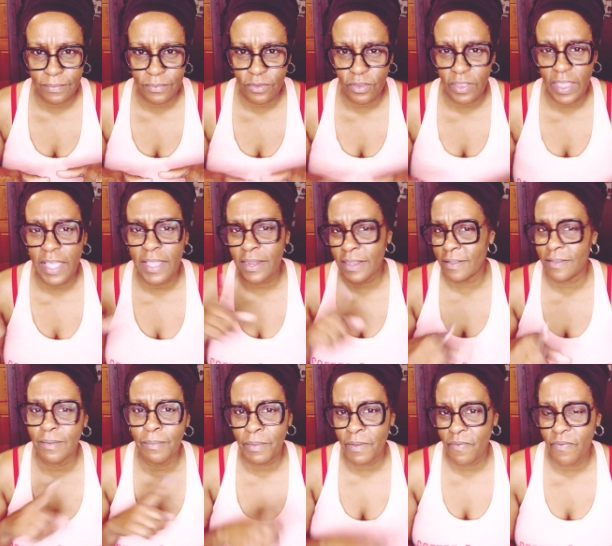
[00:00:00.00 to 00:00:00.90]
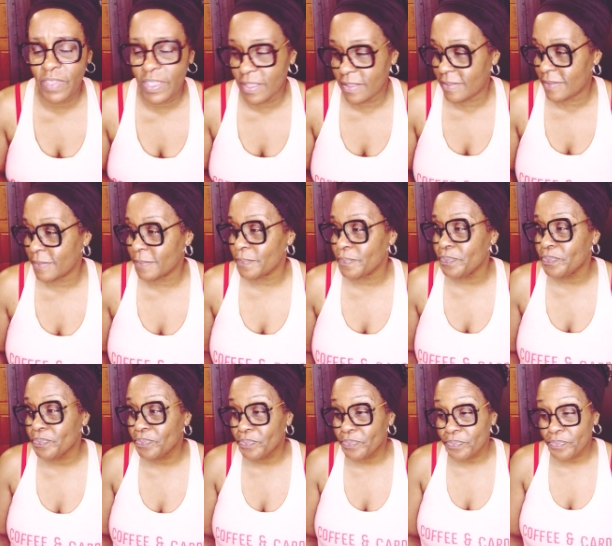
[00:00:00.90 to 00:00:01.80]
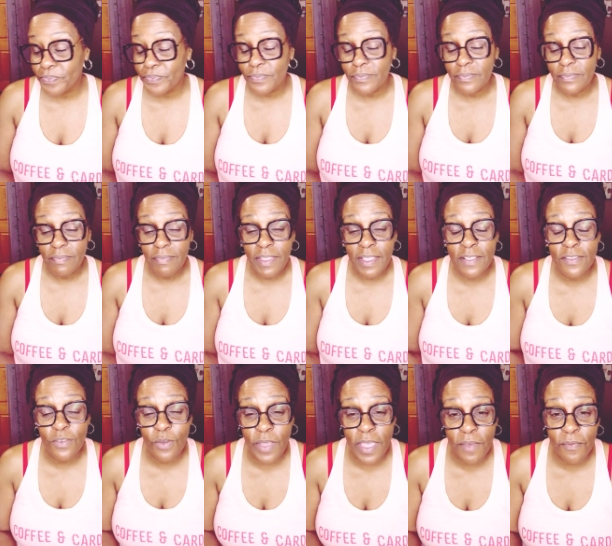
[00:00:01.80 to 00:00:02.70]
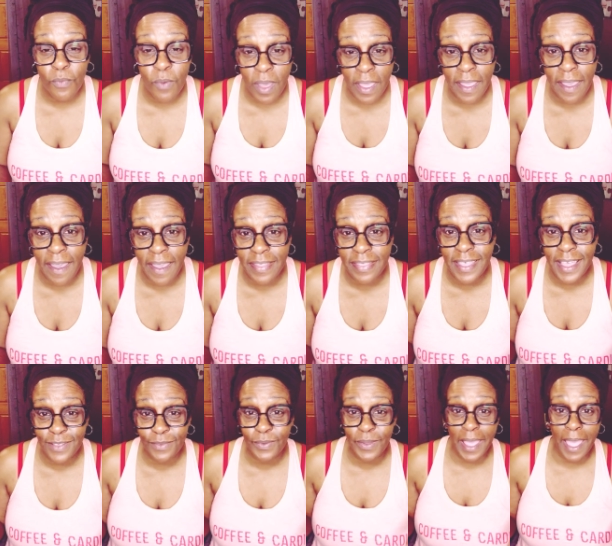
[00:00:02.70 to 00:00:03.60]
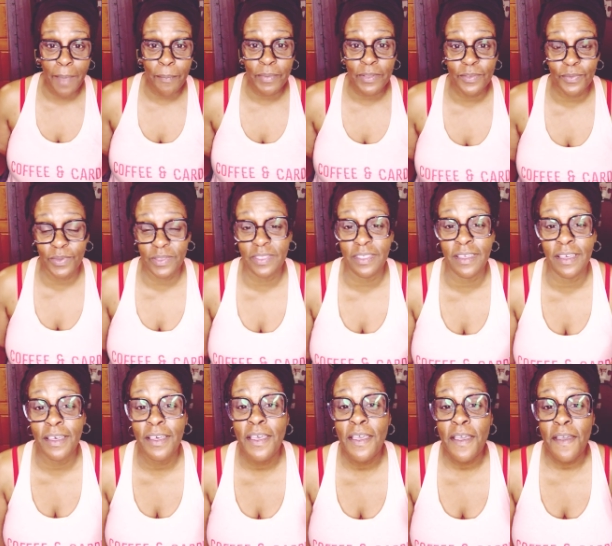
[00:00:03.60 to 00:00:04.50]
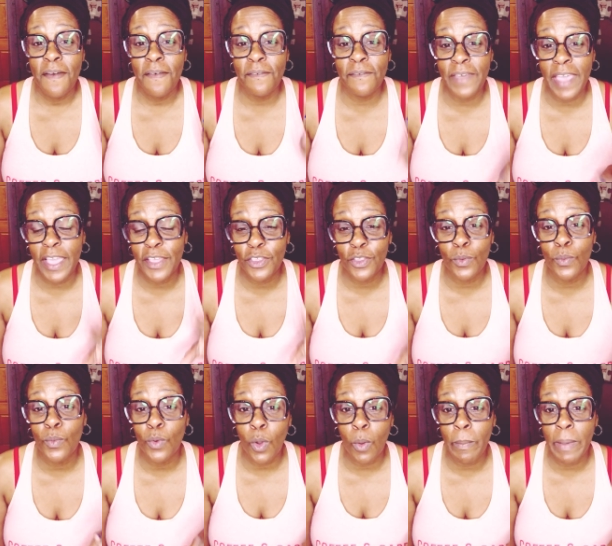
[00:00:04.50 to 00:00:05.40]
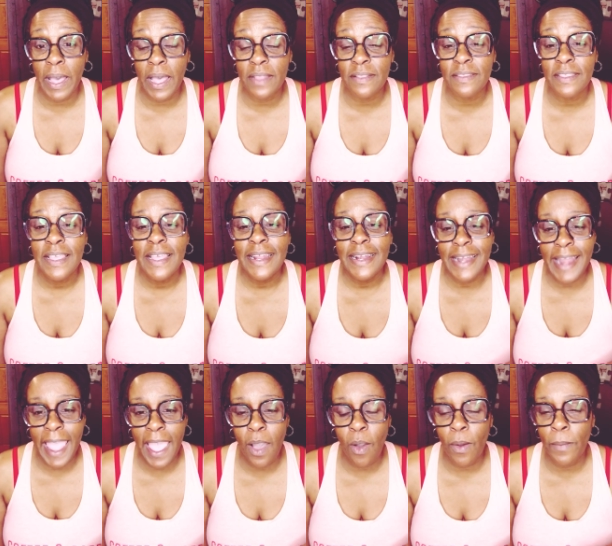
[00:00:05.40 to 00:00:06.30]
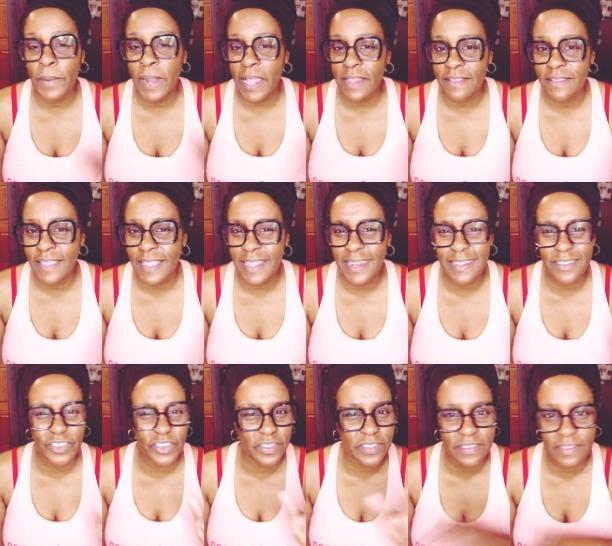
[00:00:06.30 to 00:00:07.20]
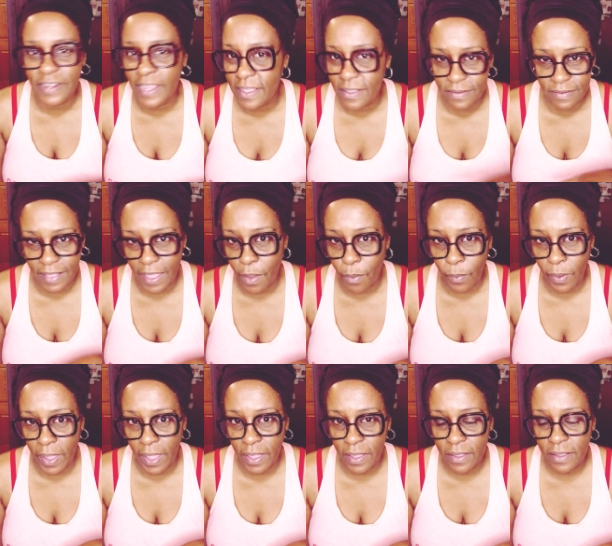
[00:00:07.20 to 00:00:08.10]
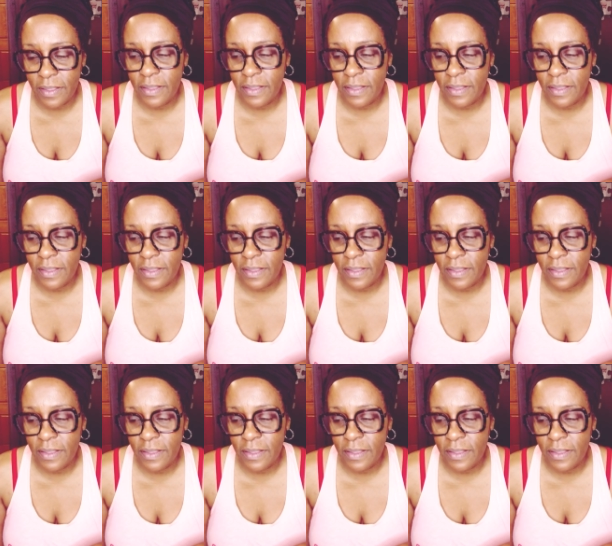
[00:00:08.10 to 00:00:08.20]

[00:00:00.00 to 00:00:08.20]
So that needs to be fixed. So FYI, that's what happens with the vacuum robots. Now, I'm not saying it just stays that way.